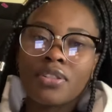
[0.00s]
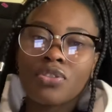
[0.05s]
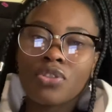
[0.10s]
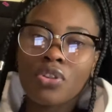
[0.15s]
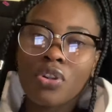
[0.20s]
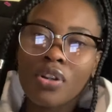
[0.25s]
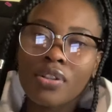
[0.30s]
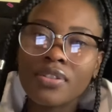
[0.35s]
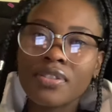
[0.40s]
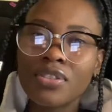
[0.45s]
to
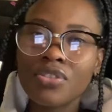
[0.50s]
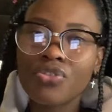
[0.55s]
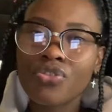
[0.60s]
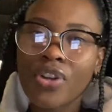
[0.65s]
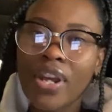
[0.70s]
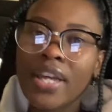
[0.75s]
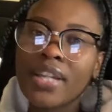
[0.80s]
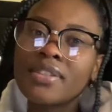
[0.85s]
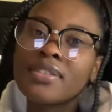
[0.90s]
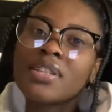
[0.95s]

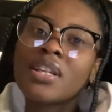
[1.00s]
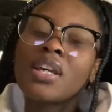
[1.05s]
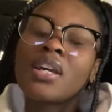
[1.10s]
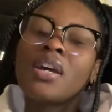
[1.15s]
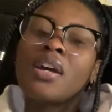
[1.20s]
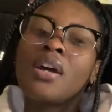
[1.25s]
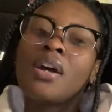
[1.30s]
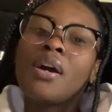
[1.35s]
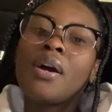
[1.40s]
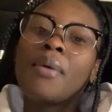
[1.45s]
concentrate,
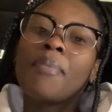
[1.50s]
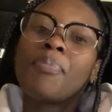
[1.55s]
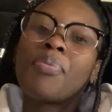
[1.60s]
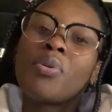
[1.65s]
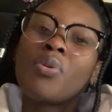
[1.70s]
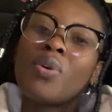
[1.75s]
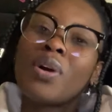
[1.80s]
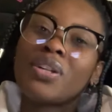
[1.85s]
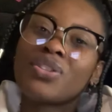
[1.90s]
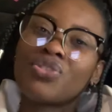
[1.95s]

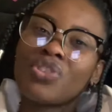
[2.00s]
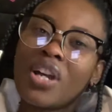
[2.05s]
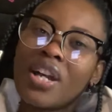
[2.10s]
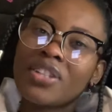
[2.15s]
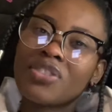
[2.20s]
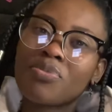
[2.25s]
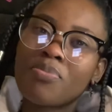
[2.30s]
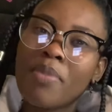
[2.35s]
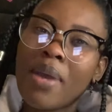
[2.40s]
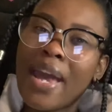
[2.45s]
poor
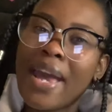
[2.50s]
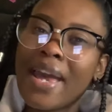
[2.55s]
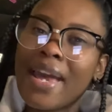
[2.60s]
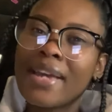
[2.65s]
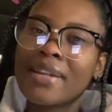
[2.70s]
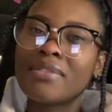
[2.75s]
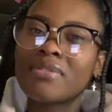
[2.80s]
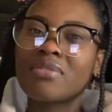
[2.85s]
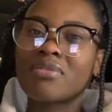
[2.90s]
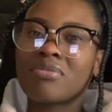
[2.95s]

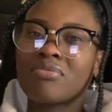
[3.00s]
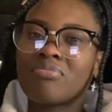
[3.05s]
judgment,